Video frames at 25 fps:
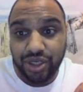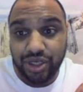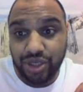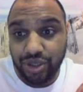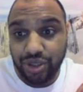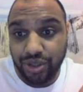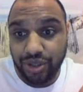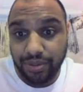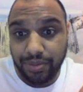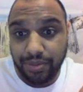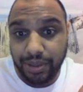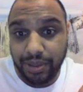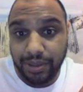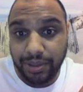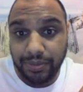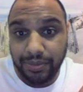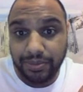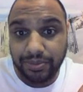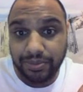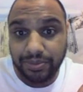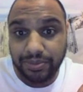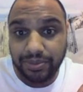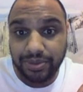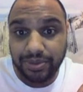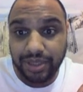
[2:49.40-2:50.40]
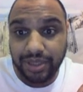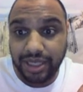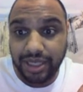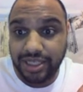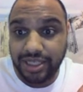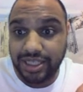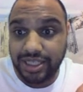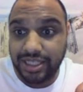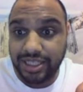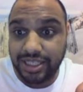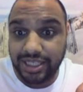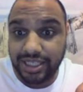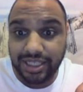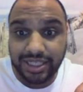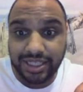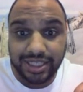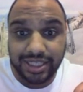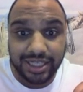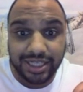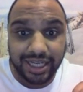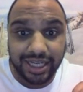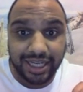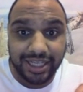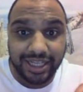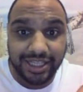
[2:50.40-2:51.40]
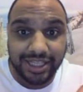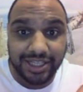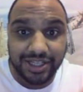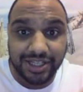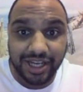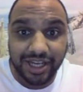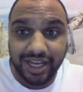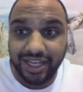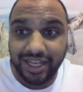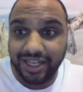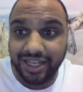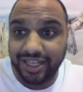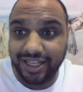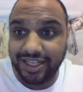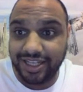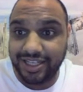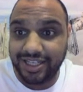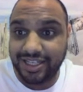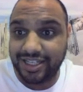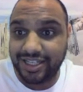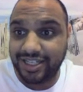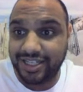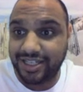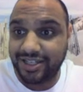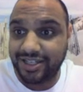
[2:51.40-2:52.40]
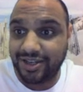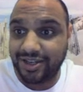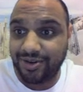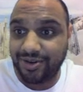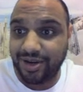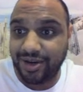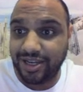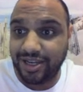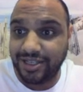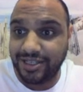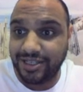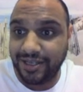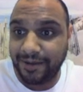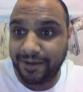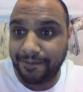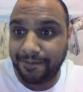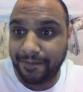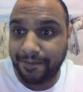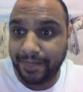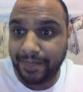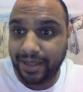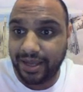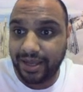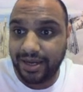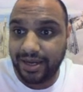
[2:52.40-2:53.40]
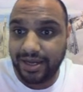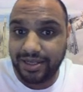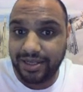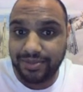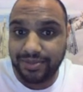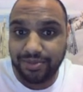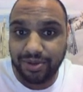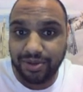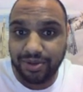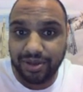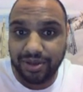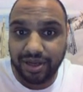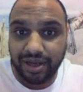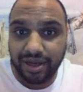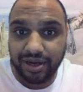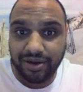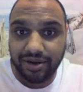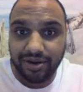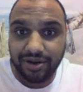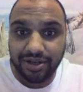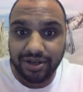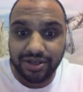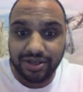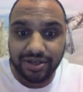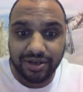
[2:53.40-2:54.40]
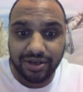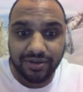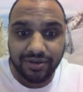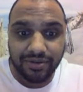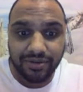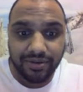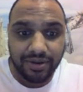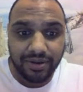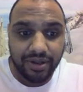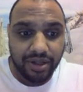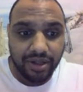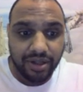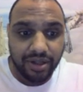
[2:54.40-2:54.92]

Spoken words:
to the people. That's just insane. That's crazy. Let's put the calculator down.